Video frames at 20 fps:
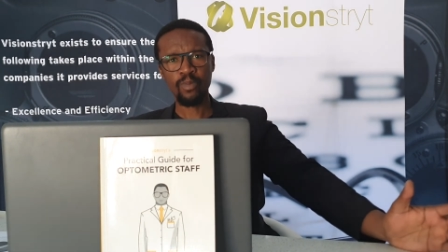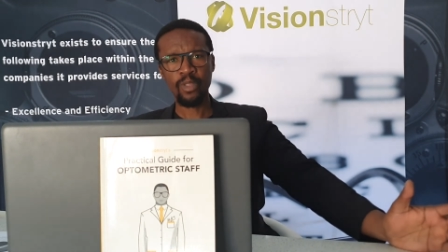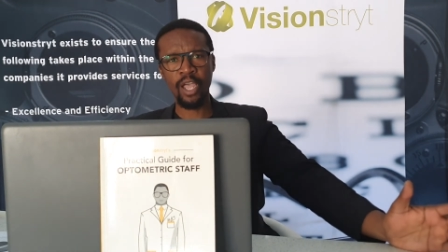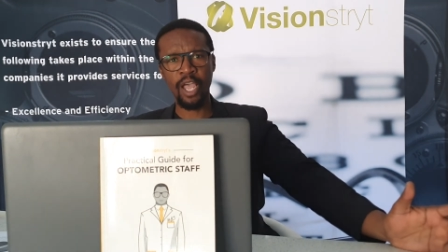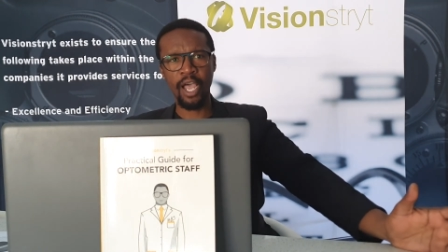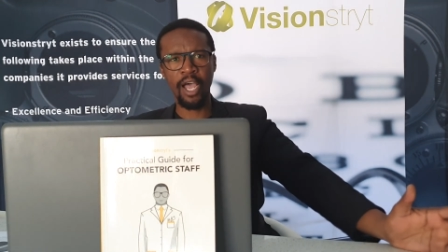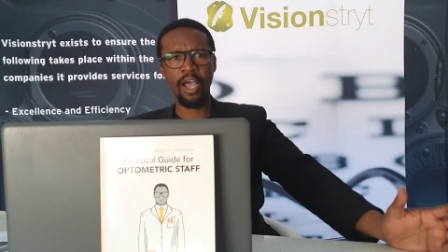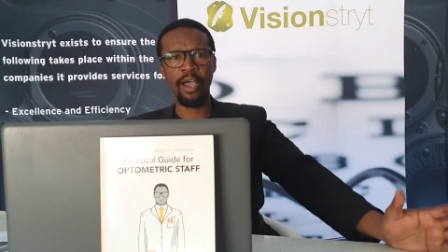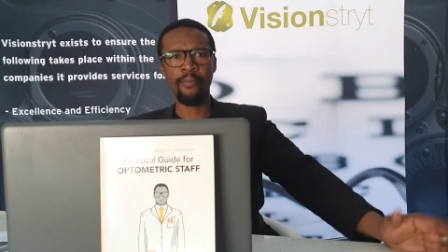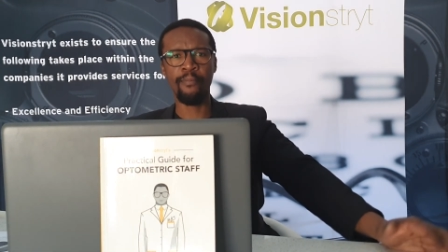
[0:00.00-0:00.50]

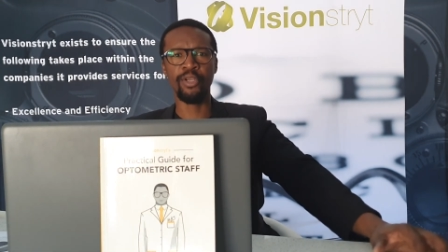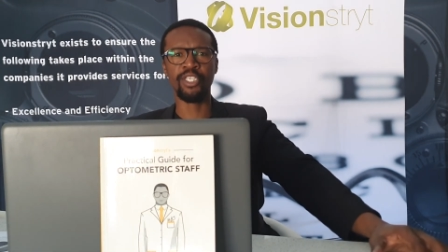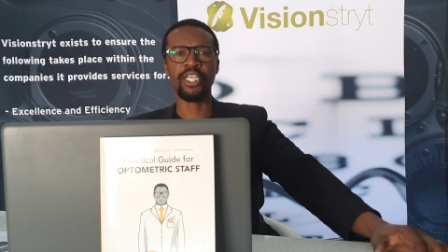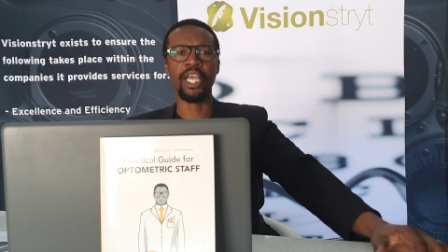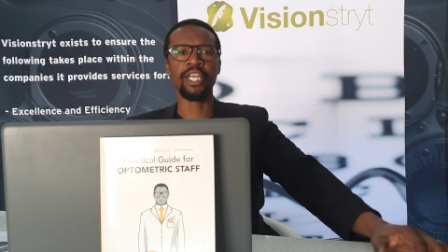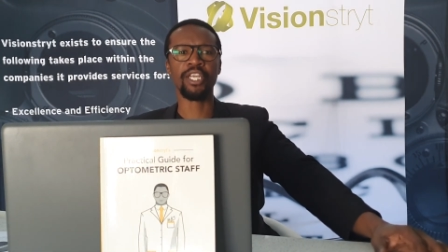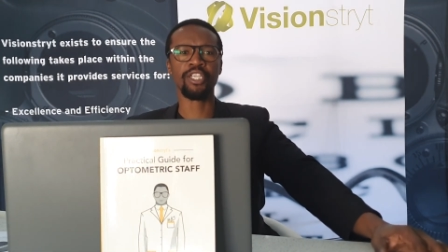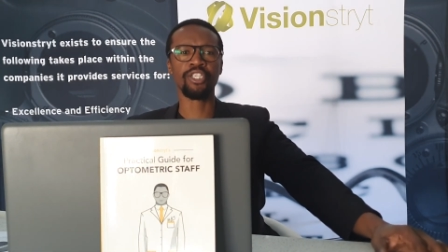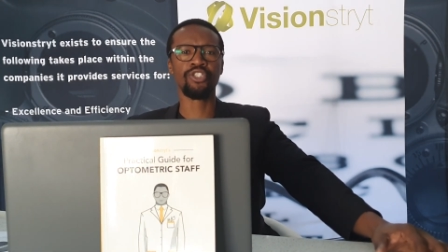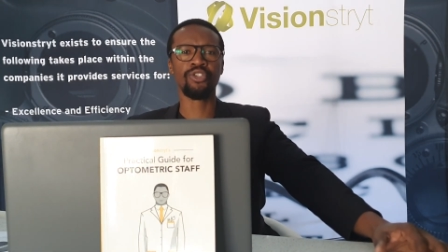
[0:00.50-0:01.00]
uh,
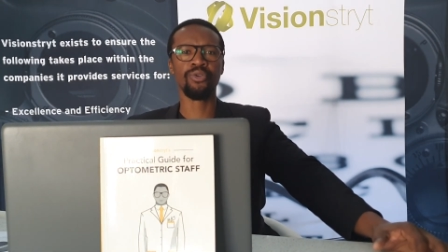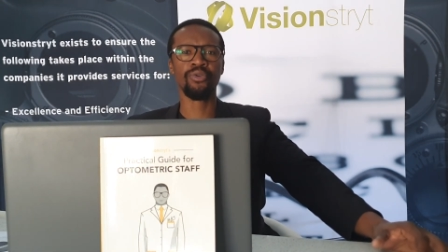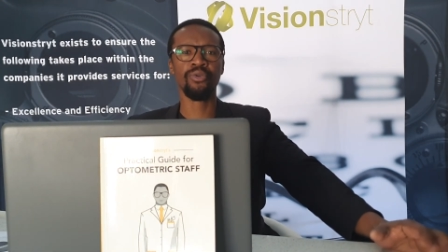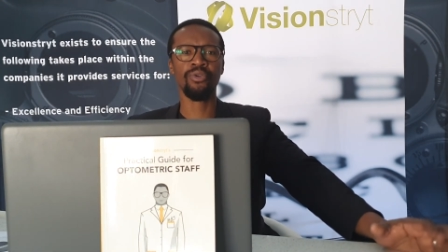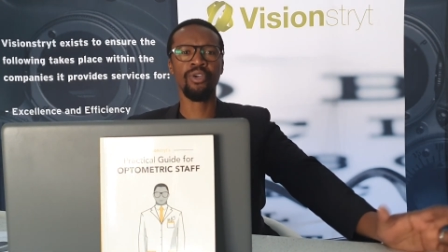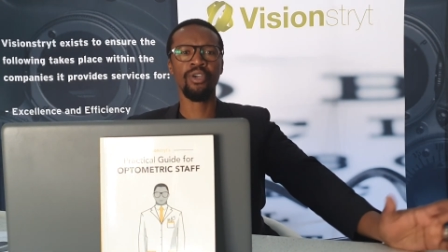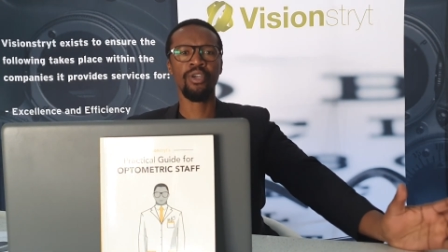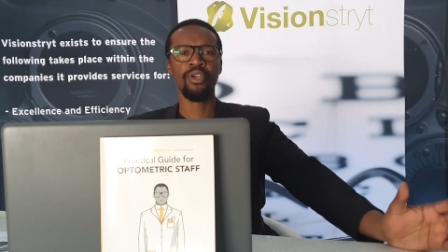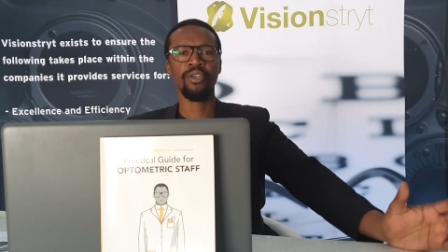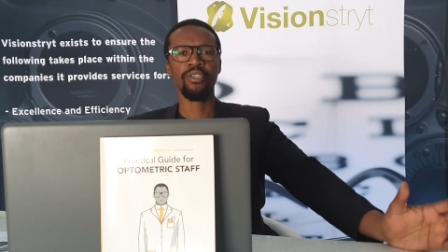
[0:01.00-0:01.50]
pertaining
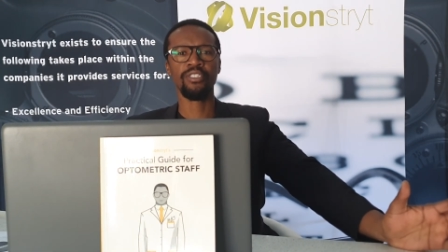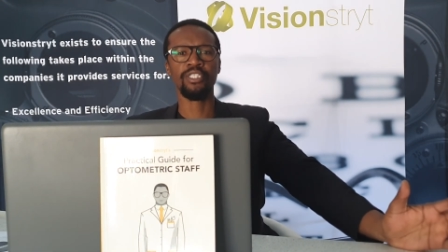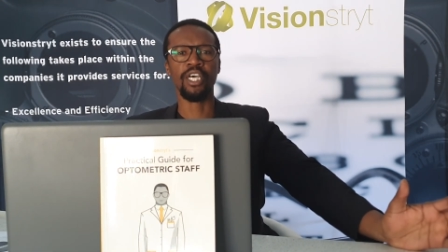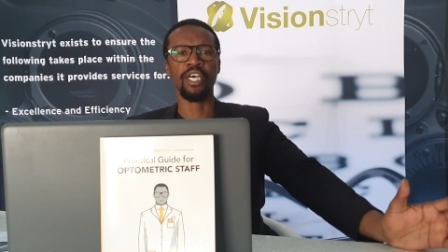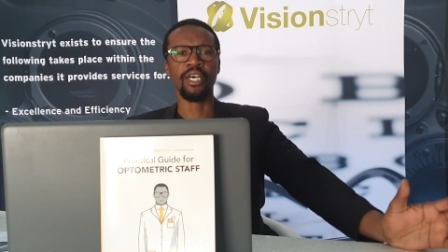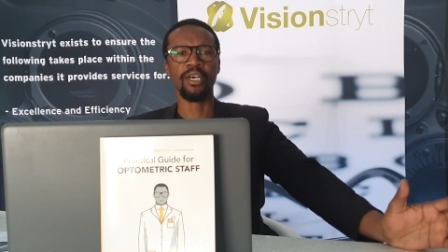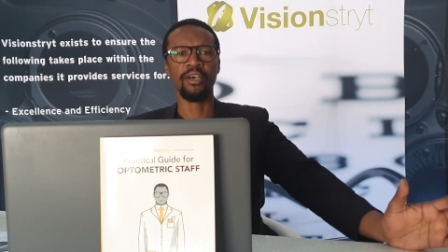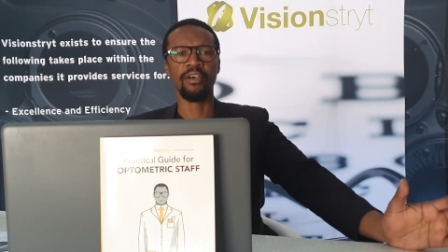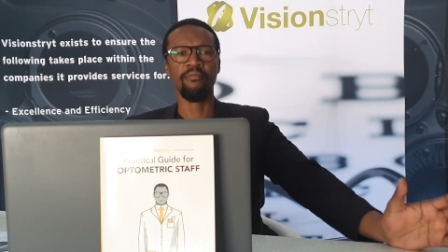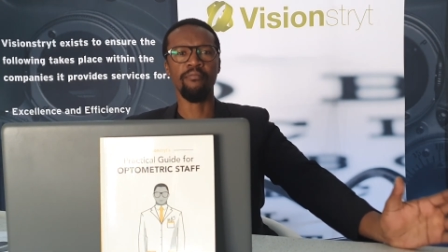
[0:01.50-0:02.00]
to
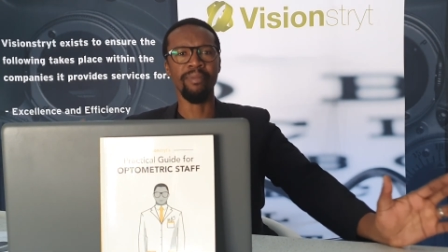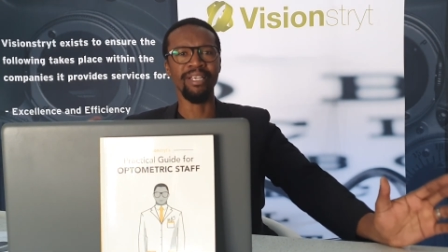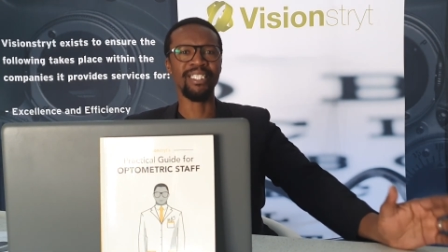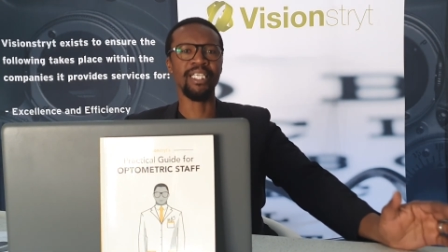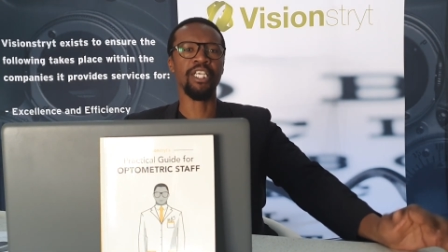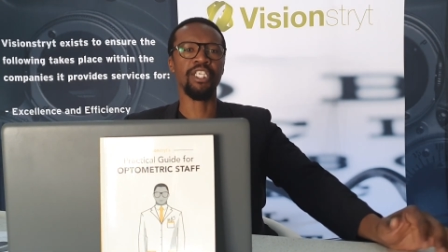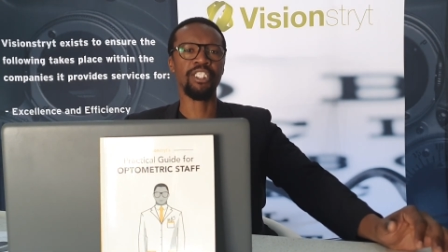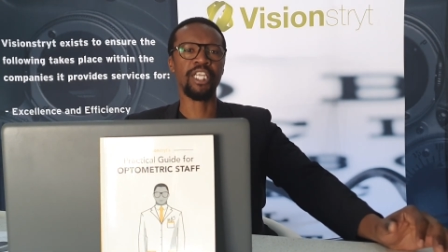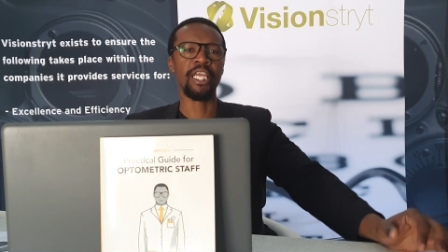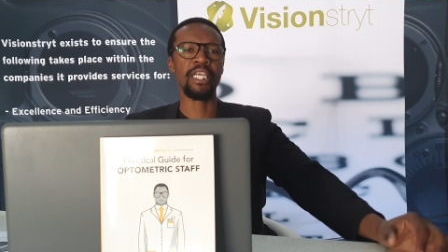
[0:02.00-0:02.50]
the
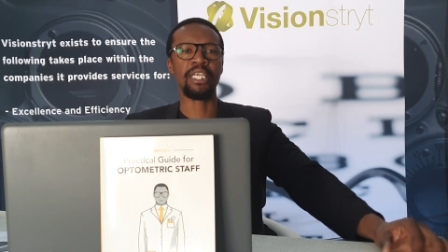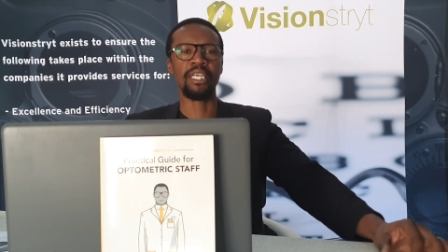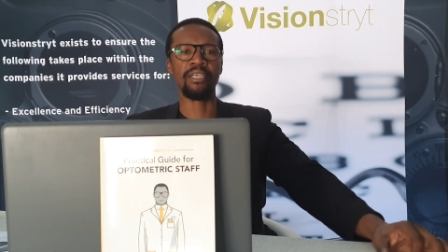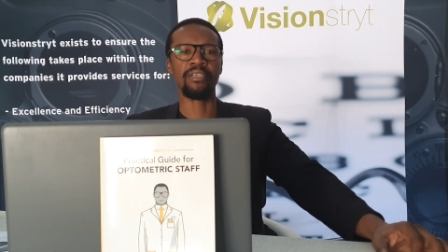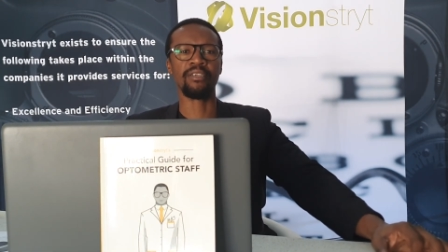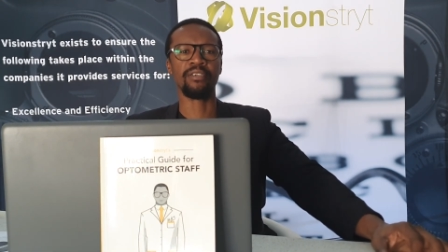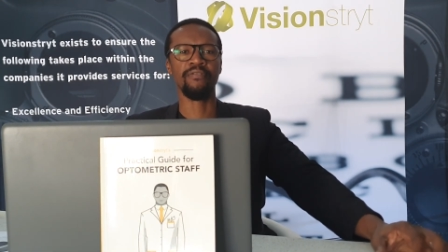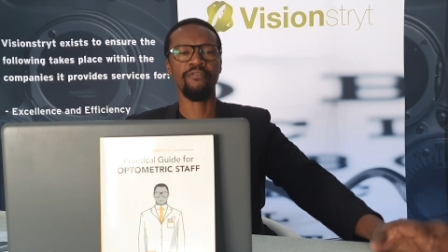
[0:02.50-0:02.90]
message taking.